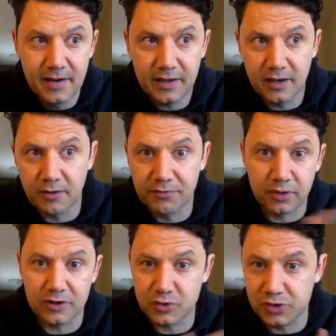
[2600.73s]
you know, through a
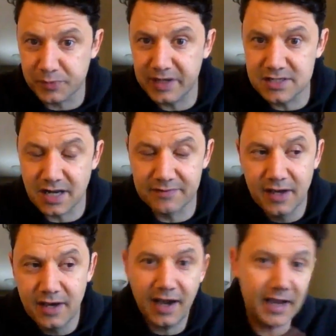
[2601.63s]
lot of social media stuff.
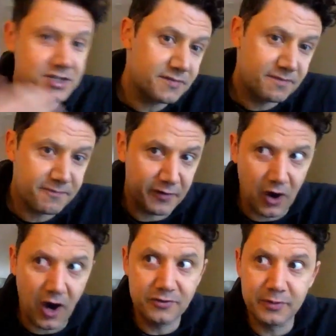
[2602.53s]
I actually
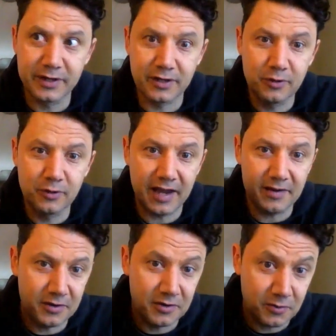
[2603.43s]
forgot to include
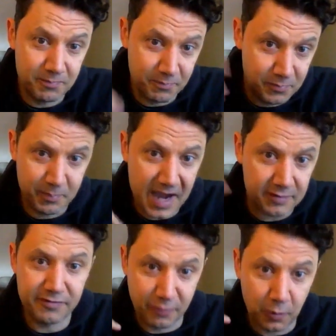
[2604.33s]
that back
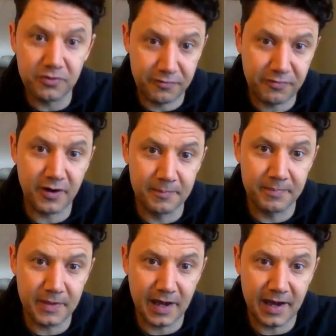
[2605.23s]
and forth
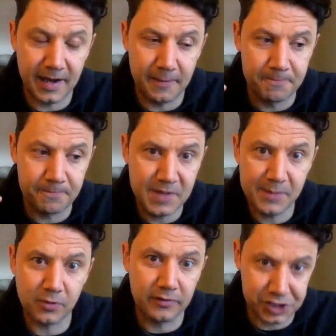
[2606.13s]
from
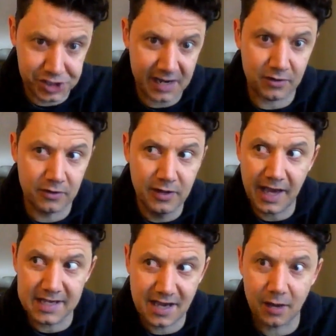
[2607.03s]
people on the channel
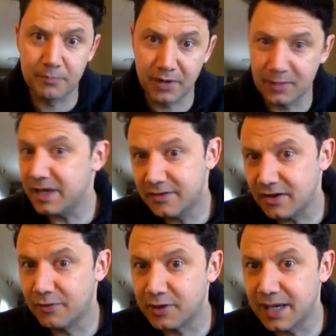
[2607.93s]
has helped bring me
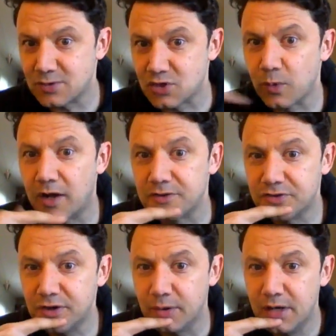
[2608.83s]
into other games as well
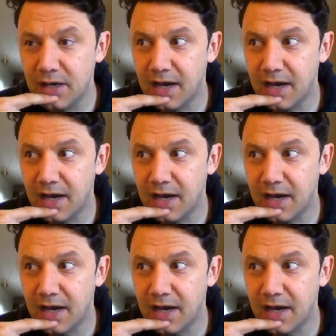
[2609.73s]
too.